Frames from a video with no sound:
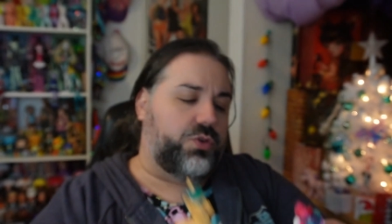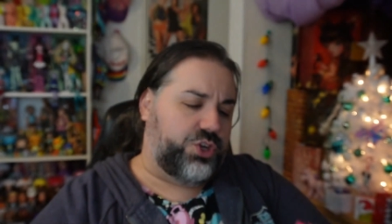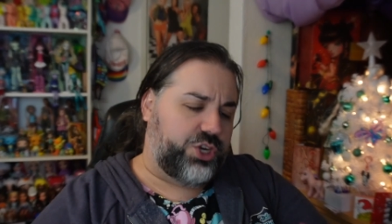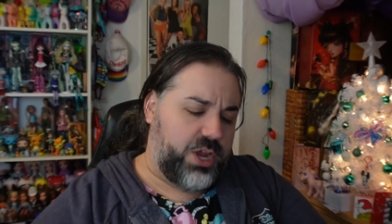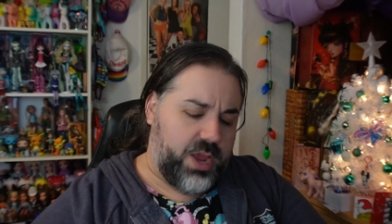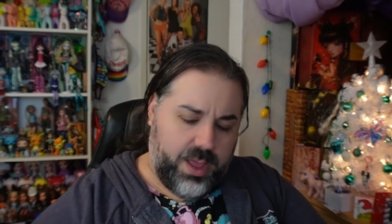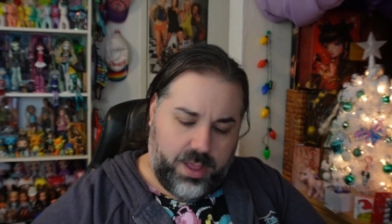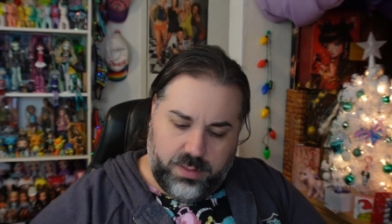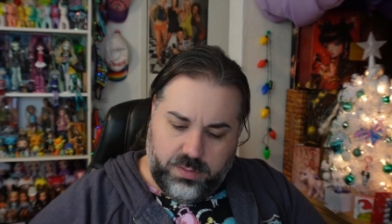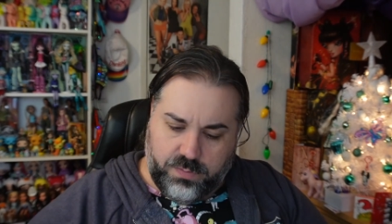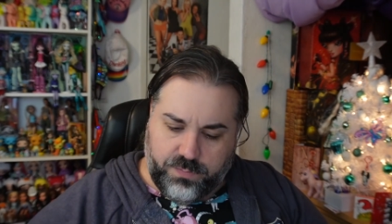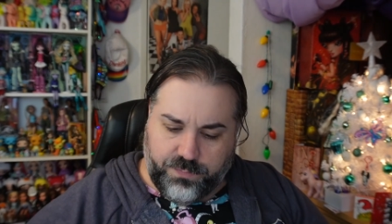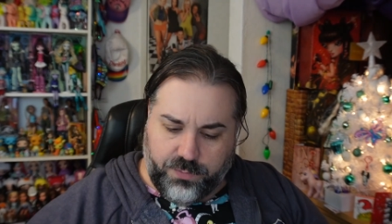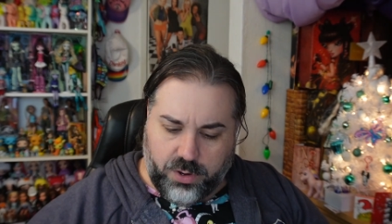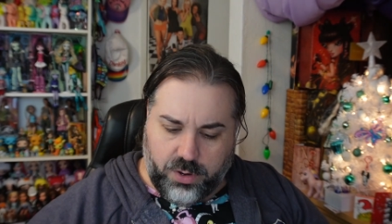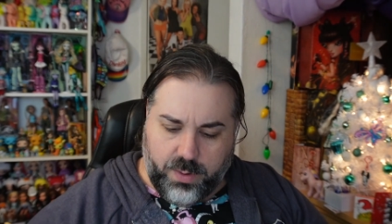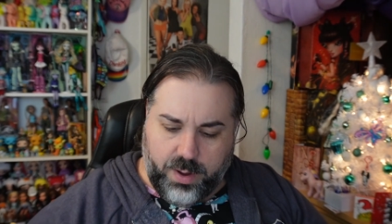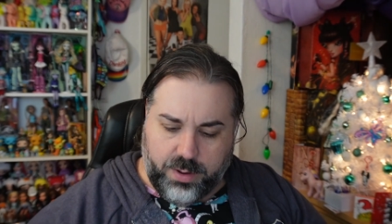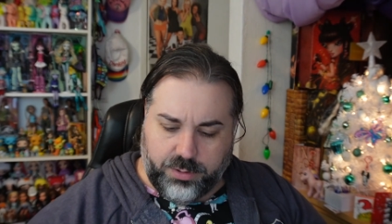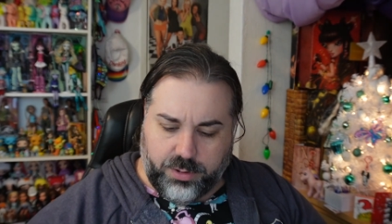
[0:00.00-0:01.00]
she has
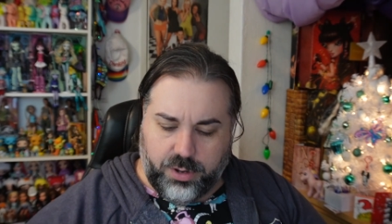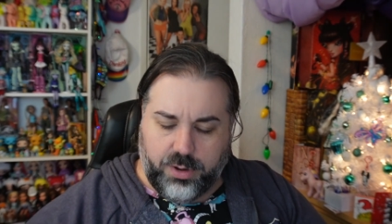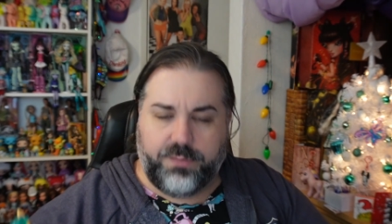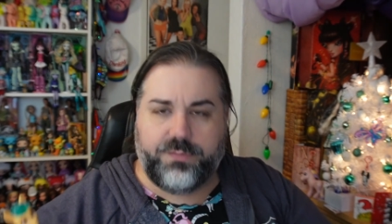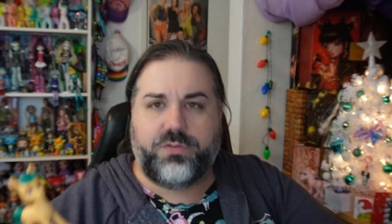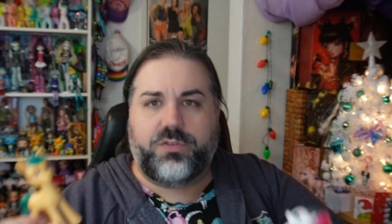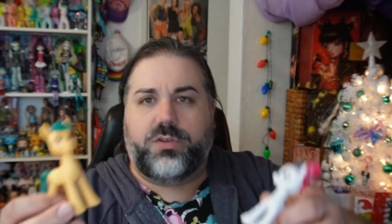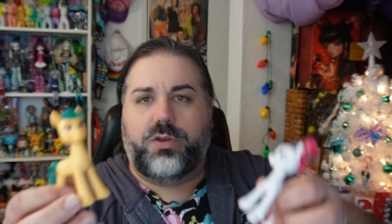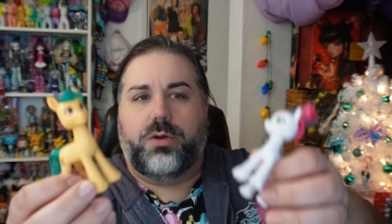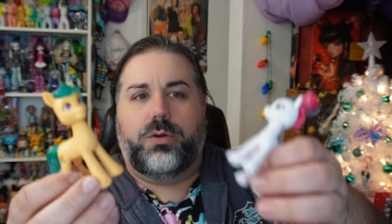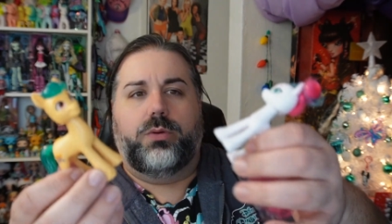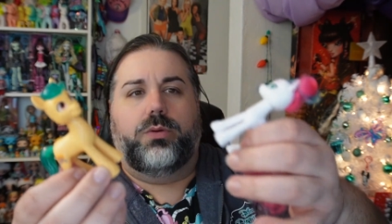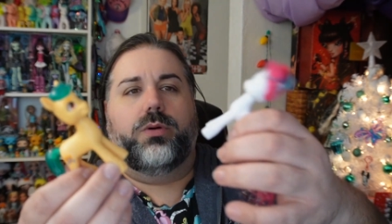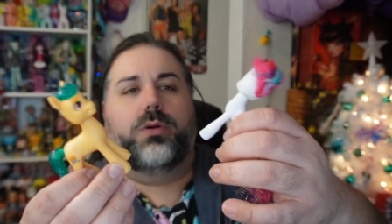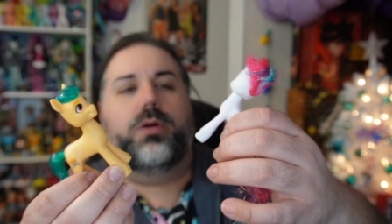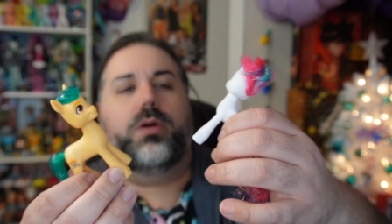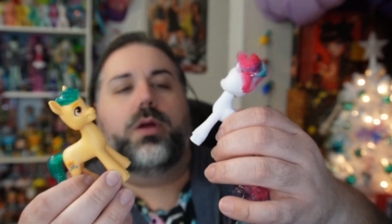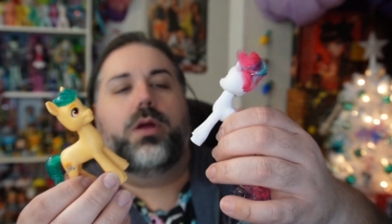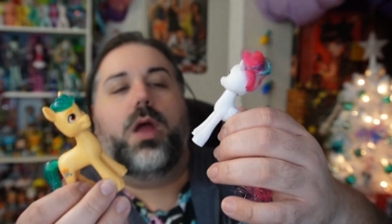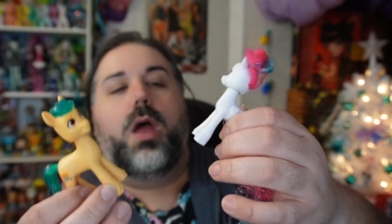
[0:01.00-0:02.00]
fur around her hooves too.
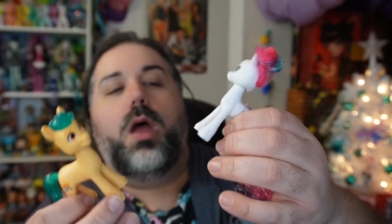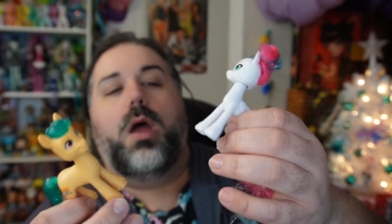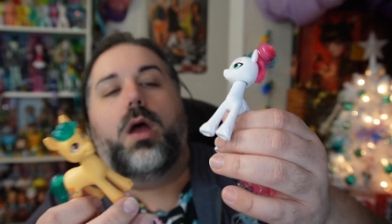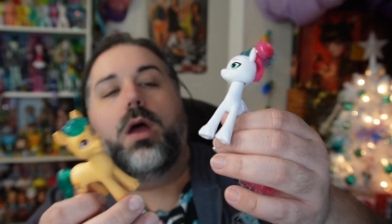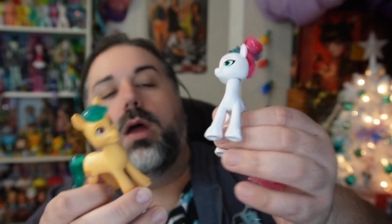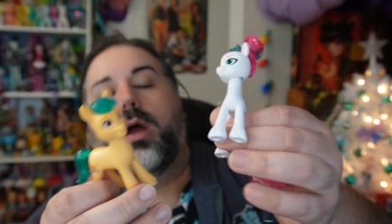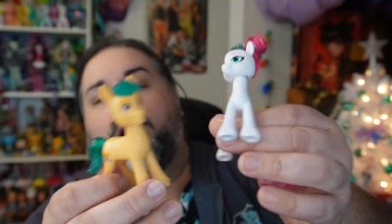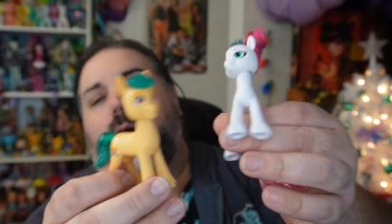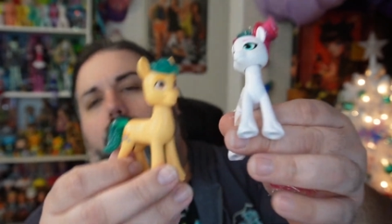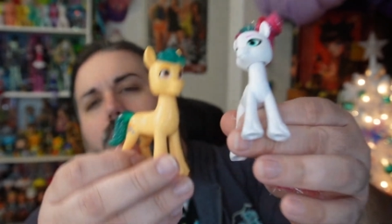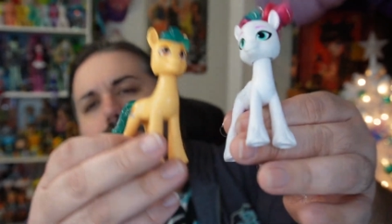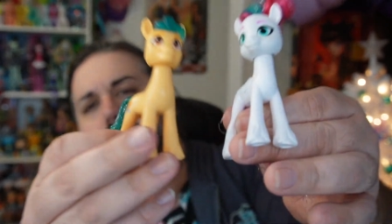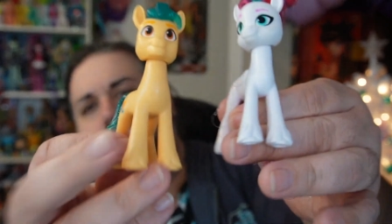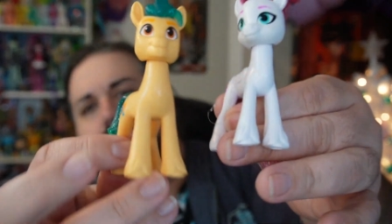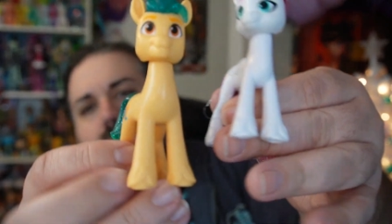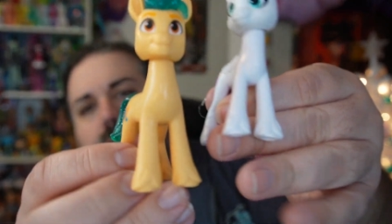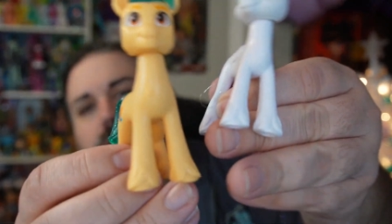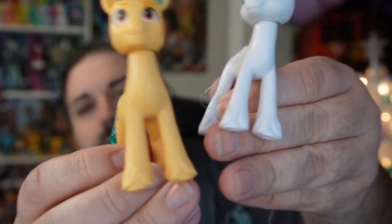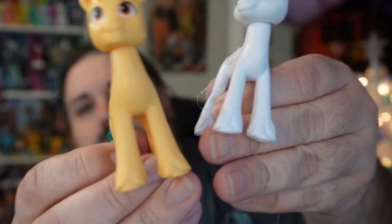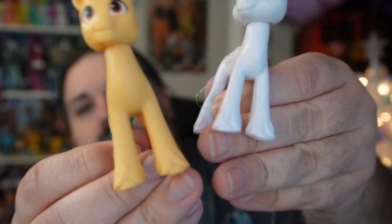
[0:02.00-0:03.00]

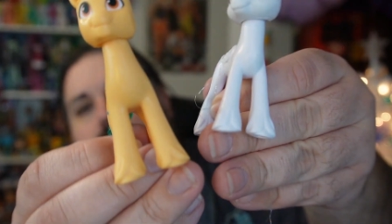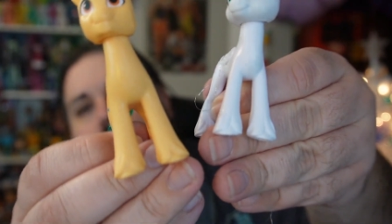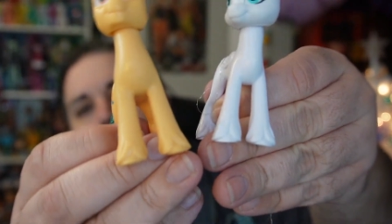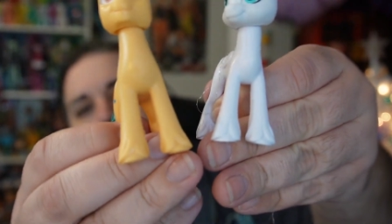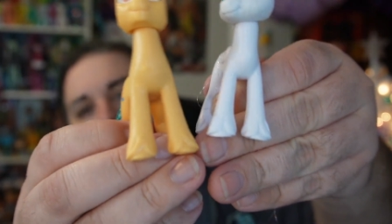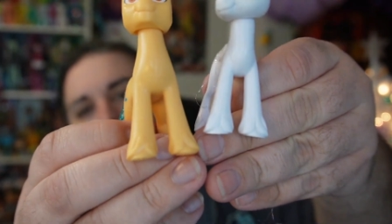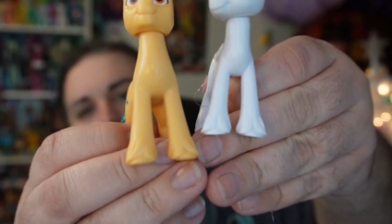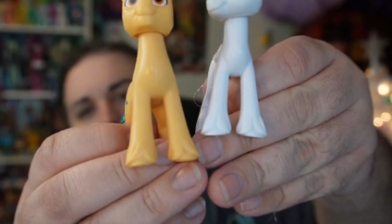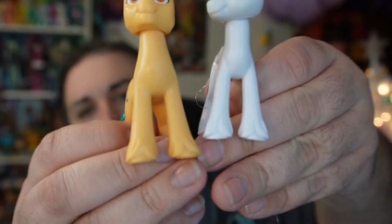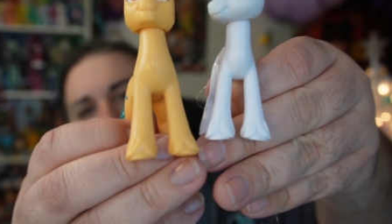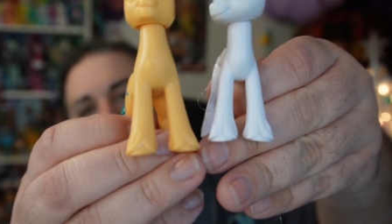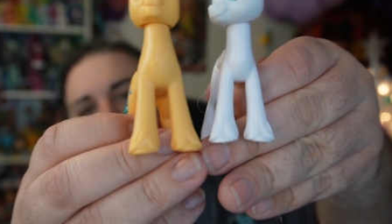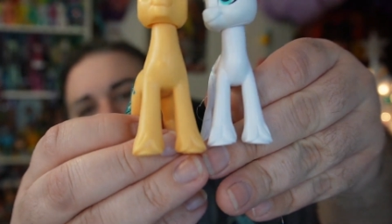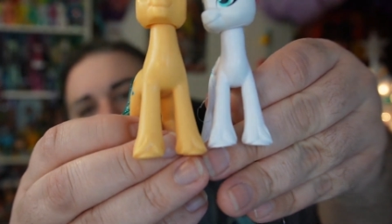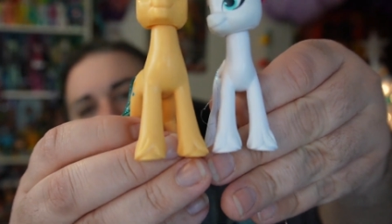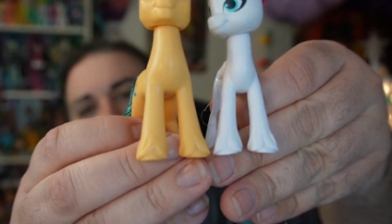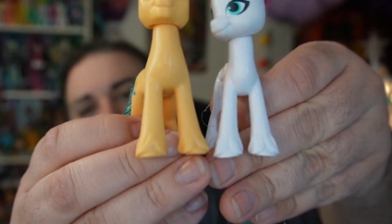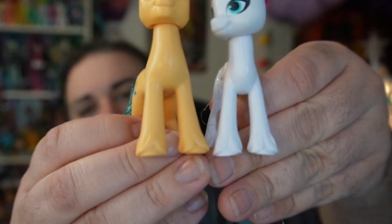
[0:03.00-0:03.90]
Oh, okay, so the